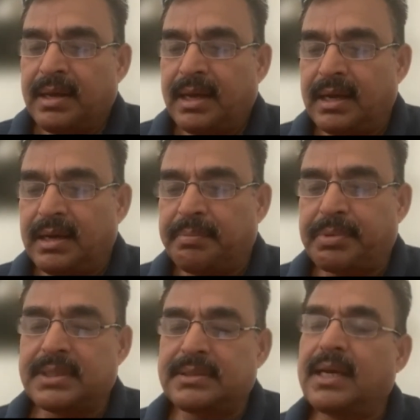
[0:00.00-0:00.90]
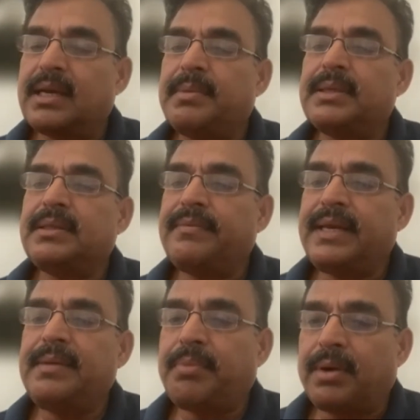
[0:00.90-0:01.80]
process are among the
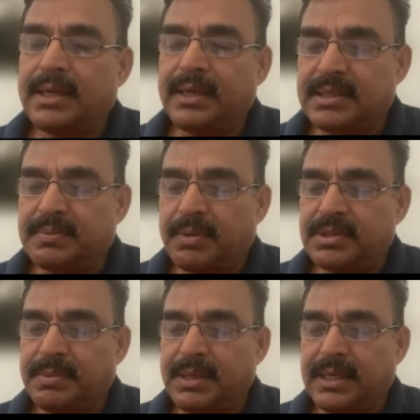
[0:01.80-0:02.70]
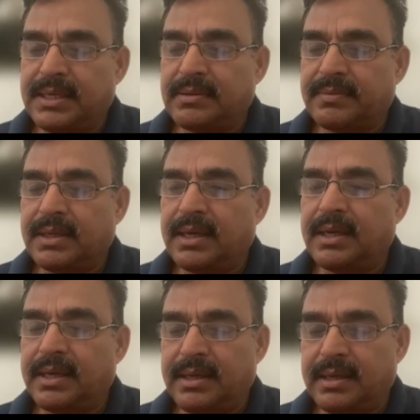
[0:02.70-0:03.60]
very important responsibilities of
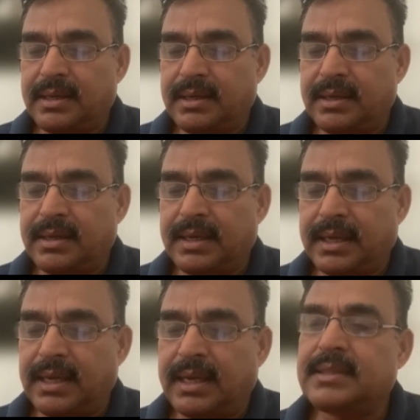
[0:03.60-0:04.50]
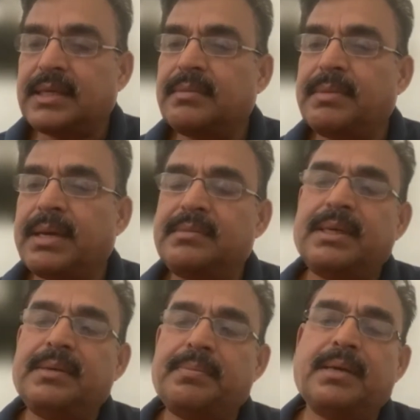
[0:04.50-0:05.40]
the HR
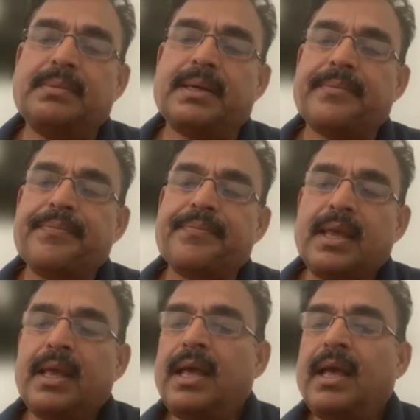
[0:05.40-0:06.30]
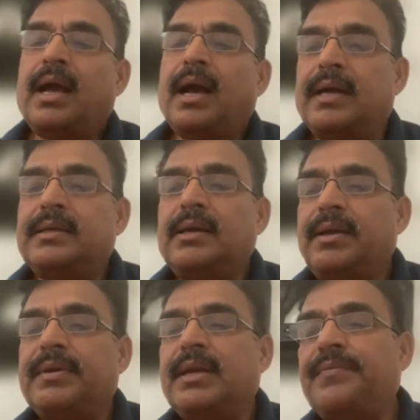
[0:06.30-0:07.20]
management department. Actually,
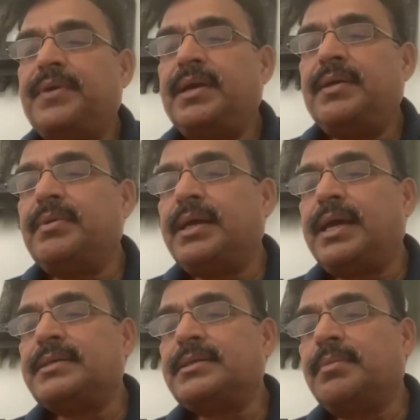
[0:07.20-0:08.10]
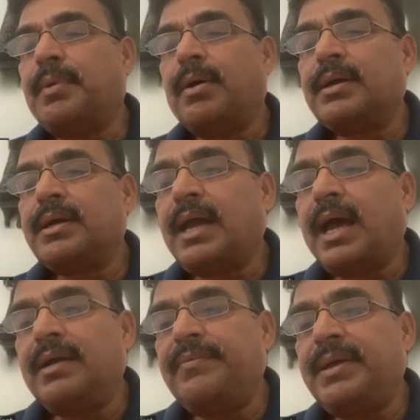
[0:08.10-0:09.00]
even if we give you the case of PowerGrid,
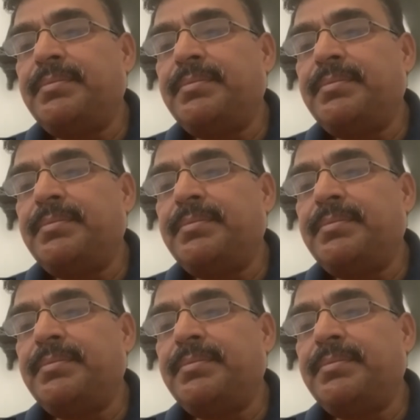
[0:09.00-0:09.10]
had